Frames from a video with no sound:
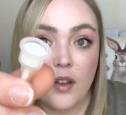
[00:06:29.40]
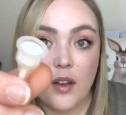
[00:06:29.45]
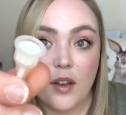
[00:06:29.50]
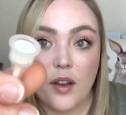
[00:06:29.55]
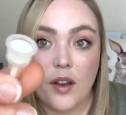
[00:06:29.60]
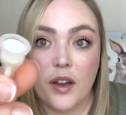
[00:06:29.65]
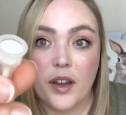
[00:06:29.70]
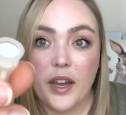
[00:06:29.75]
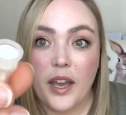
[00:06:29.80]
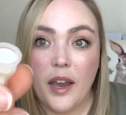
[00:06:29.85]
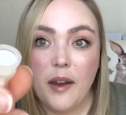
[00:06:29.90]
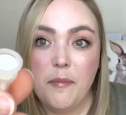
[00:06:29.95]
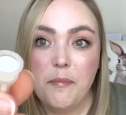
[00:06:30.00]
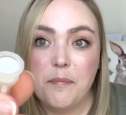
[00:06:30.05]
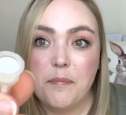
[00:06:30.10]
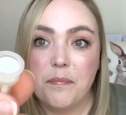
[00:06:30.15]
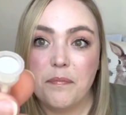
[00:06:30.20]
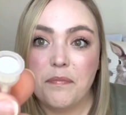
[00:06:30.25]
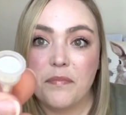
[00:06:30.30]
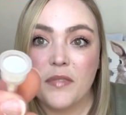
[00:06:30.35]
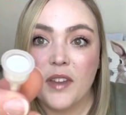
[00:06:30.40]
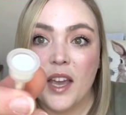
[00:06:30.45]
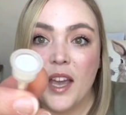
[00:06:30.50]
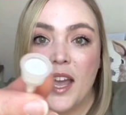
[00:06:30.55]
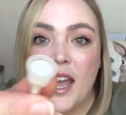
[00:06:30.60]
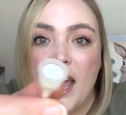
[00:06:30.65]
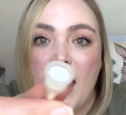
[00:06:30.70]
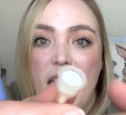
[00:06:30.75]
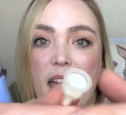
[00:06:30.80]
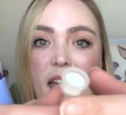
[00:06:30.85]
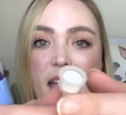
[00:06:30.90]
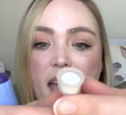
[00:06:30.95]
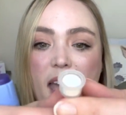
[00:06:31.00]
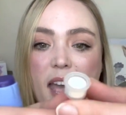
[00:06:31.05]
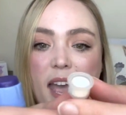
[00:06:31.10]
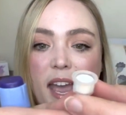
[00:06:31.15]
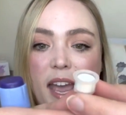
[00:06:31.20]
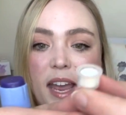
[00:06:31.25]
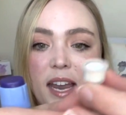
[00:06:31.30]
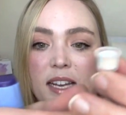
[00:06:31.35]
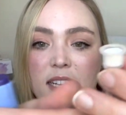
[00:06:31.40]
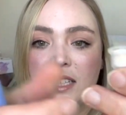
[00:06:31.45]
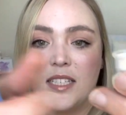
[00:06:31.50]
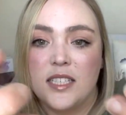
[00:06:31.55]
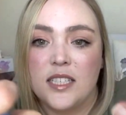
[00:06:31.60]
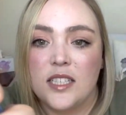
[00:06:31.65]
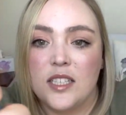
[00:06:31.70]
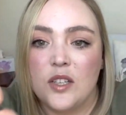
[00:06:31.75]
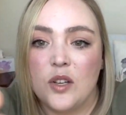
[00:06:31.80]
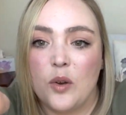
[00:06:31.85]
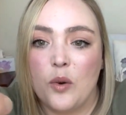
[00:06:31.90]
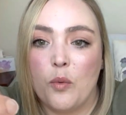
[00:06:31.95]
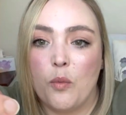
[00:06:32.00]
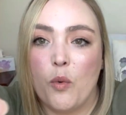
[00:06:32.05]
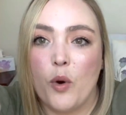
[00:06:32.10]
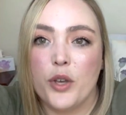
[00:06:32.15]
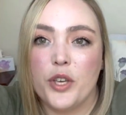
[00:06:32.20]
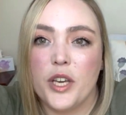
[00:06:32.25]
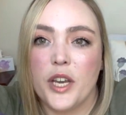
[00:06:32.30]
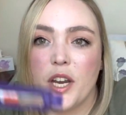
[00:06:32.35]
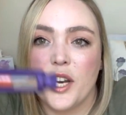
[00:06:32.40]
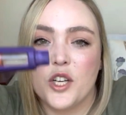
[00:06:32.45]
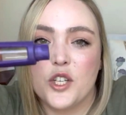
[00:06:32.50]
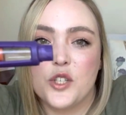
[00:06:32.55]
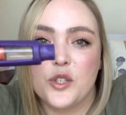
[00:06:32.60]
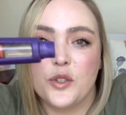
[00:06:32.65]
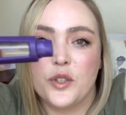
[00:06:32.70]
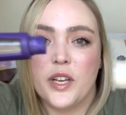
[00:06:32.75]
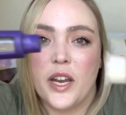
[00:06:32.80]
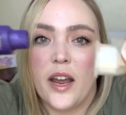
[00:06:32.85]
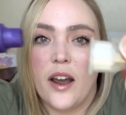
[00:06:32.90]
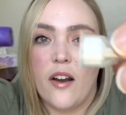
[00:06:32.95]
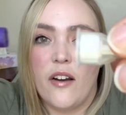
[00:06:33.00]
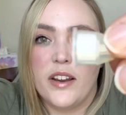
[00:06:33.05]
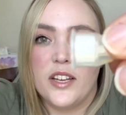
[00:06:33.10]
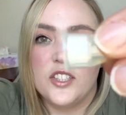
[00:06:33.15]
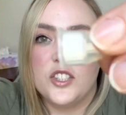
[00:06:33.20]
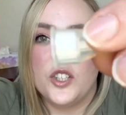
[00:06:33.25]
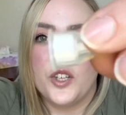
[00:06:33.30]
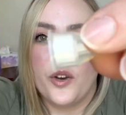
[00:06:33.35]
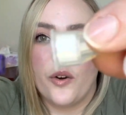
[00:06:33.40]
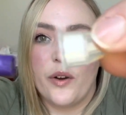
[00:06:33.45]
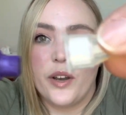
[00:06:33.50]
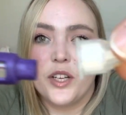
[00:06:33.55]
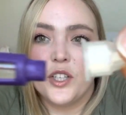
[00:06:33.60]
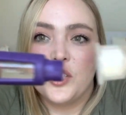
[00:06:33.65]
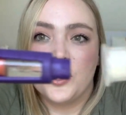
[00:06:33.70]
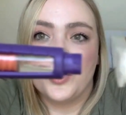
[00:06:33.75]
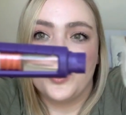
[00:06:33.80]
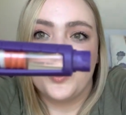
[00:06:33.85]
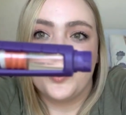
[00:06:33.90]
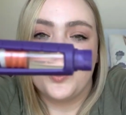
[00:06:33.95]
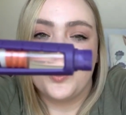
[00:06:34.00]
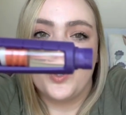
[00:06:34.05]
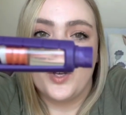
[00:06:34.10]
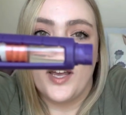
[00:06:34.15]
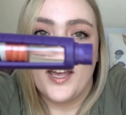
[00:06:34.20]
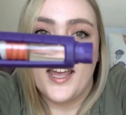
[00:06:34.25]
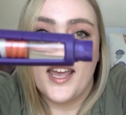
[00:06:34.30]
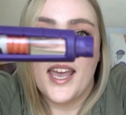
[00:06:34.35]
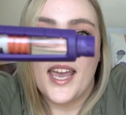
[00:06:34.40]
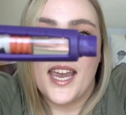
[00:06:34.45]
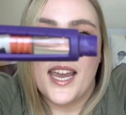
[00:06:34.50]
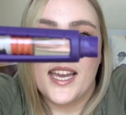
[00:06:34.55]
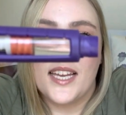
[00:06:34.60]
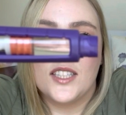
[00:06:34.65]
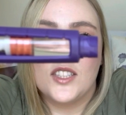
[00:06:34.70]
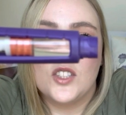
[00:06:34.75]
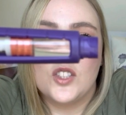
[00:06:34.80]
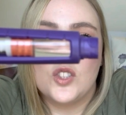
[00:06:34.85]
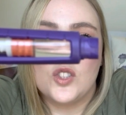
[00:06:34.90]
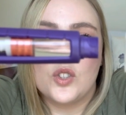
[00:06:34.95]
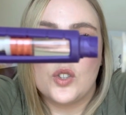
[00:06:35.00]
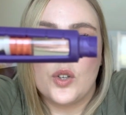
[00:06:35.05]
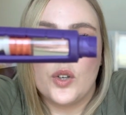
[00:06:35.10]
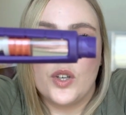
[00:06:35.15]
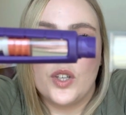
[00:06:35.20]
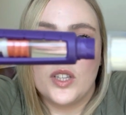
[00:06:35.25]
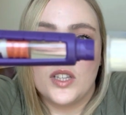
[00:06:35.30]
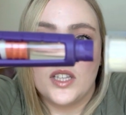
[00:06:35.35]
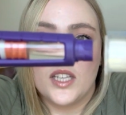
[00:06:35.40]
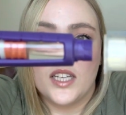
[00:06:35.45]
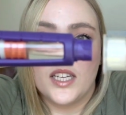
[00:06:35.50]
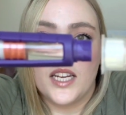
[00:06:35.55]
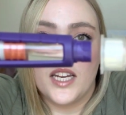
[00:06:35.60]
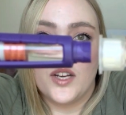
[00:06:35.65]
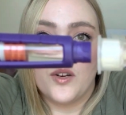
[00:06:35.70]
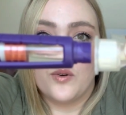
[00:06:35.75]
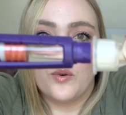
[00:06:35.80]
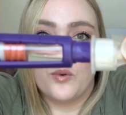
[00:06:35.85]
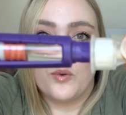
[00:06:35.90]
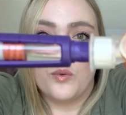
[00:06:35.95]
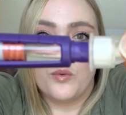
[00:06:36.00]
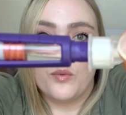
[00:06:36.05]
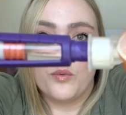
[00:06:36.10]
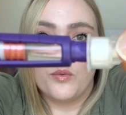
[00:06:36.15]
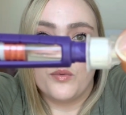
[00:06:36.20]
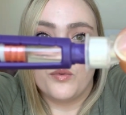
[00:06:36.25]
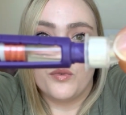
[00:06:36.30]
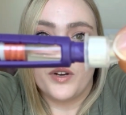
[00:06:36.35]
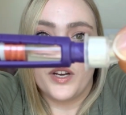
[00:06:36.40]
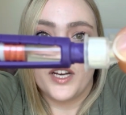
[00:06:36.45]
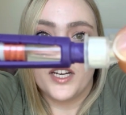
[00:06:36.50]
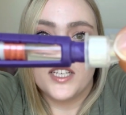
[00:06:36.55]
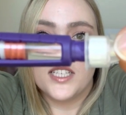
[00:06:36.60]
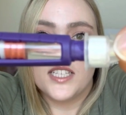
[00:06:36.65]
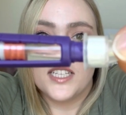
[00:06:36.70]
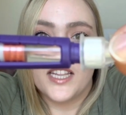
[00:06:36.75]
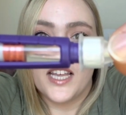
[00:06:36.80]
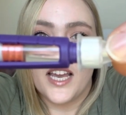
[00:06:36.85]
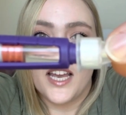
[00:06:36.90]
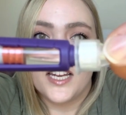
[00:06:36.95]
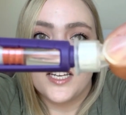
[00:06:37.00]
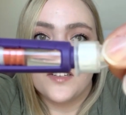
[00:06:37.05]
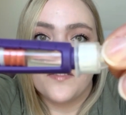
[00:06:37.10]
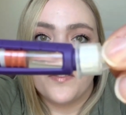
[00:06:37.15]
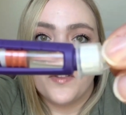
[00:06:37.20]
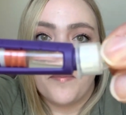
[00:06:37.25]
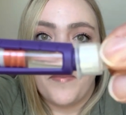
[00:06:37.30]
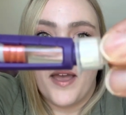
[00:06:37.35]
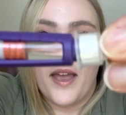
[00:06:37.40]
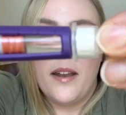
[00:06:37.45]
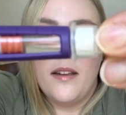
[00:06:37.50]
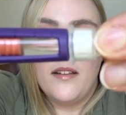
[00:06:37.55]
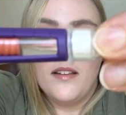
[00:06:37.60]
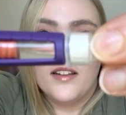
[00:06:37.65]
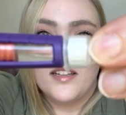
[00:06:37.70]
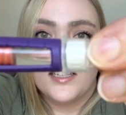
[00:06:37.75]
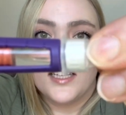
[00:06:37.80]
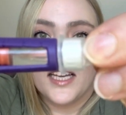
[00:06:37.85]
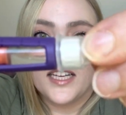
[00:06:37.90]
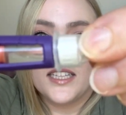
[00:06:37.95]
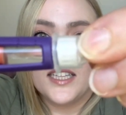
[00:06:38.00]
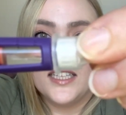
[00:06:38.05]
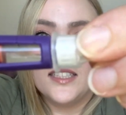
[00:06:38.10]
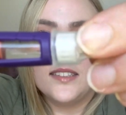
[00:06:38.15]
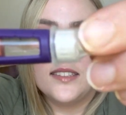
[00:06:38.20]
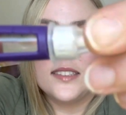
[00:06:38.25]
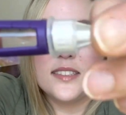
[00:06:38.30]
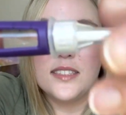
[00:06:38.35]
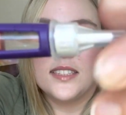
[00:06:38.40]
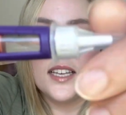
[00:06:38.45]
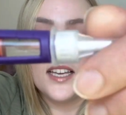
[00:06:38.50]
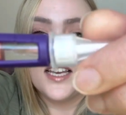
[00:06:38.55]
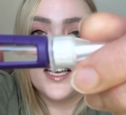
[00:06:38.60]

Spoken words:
Okay, and what you're going to do now is you're going to insert the needle into the end of the pen like this,